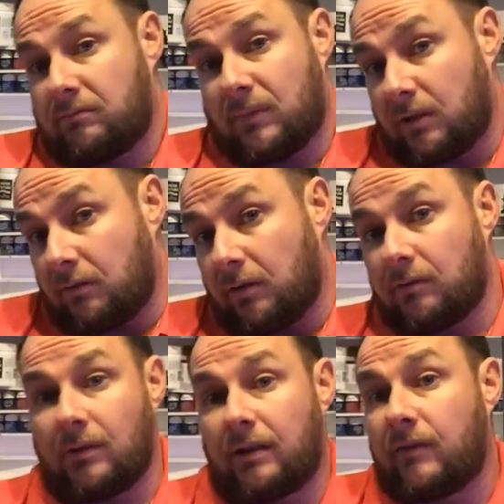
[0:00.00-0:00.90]

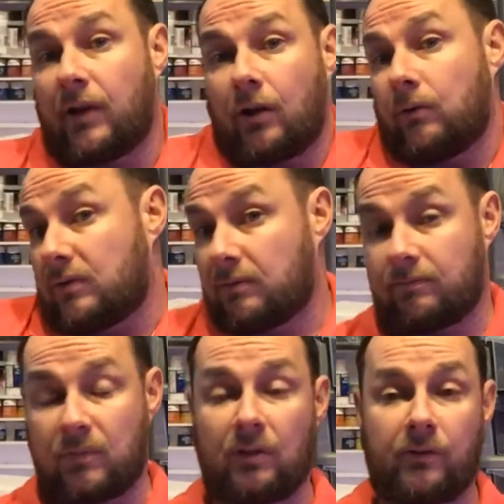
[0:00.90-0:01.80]
I'll give it a go and
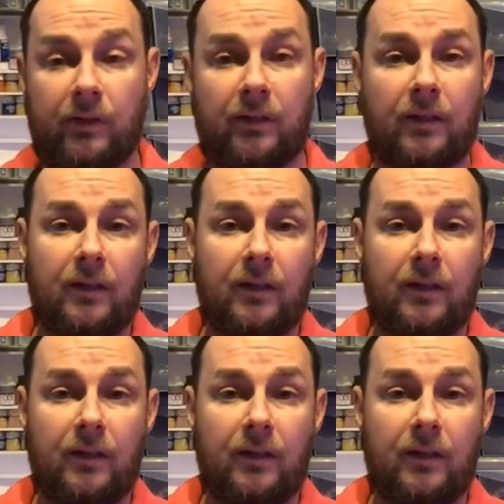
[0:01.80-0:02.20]
sort of thing.